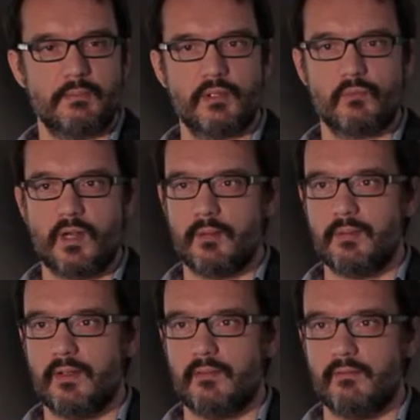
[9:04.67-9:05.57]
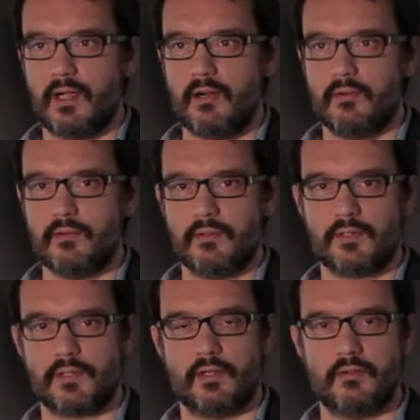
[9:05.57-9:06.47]
image went a bit viral,
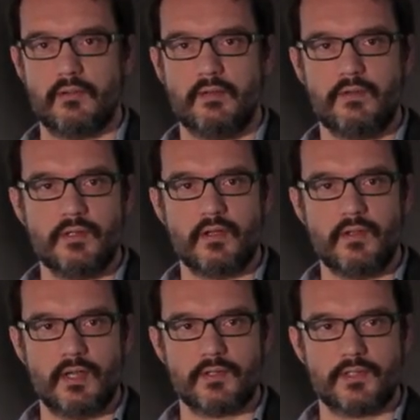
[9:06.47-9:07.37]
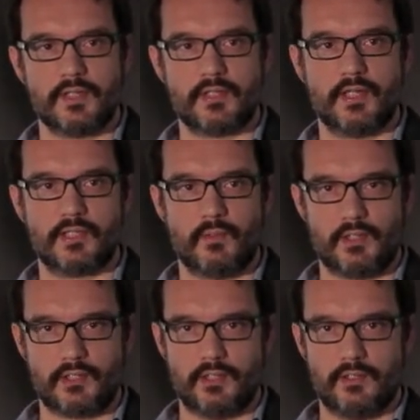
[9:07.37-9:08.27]
so if you know the answer to this next
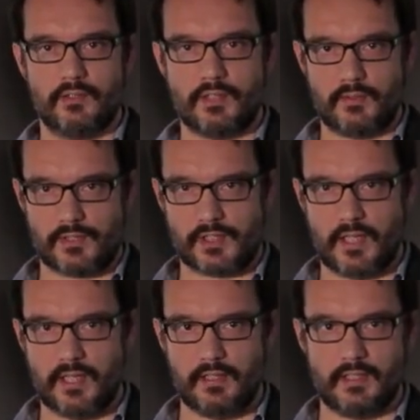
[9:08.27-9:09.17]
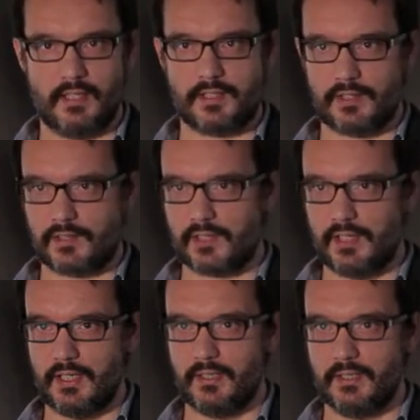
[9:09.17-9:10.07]
question, don't say, and let's just
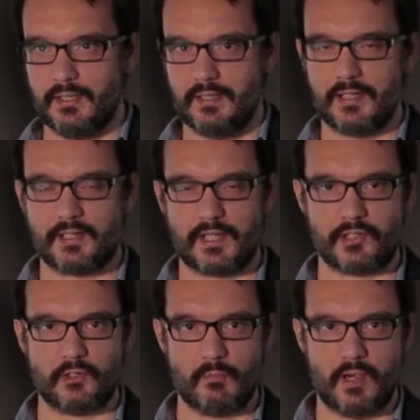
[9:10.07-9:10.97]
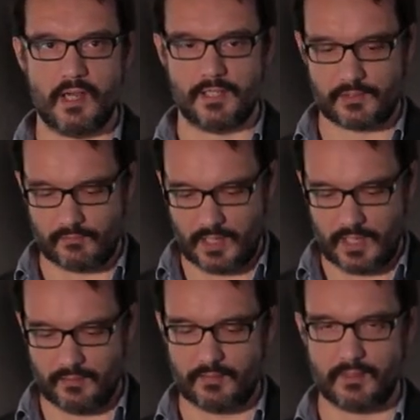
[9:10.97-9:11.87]
see, let's test your minds right
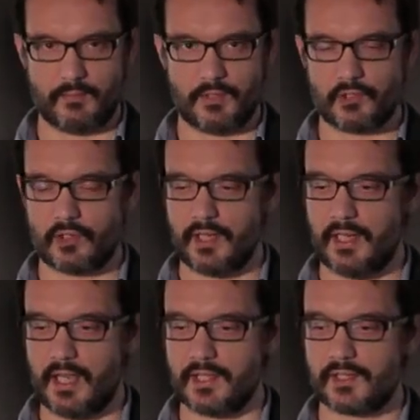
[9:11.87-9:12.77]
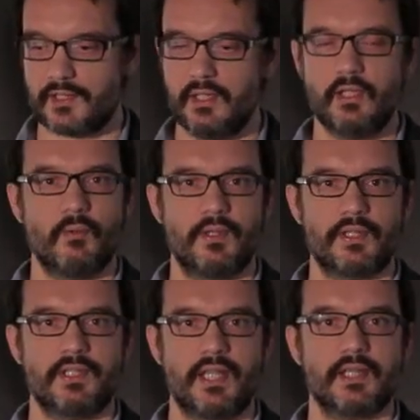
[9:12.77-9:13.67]
now. I want to try and guess what
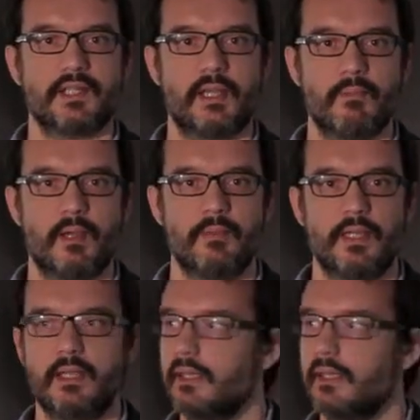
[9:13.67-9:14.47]
this data set might be.